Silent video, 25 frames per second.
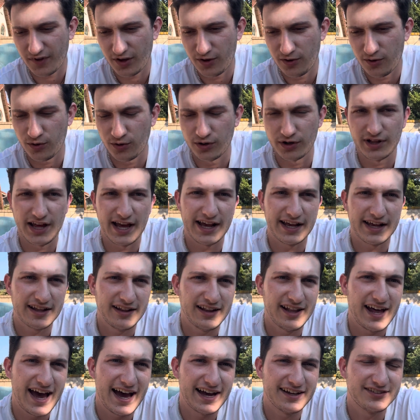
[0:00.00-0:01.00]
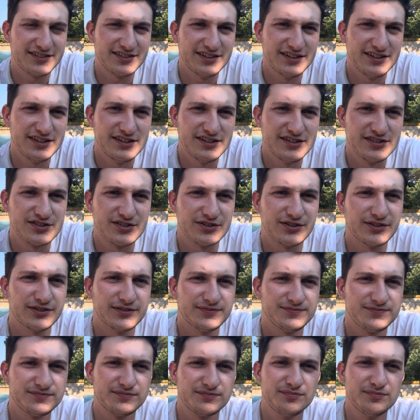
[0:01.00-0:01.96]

or like classes or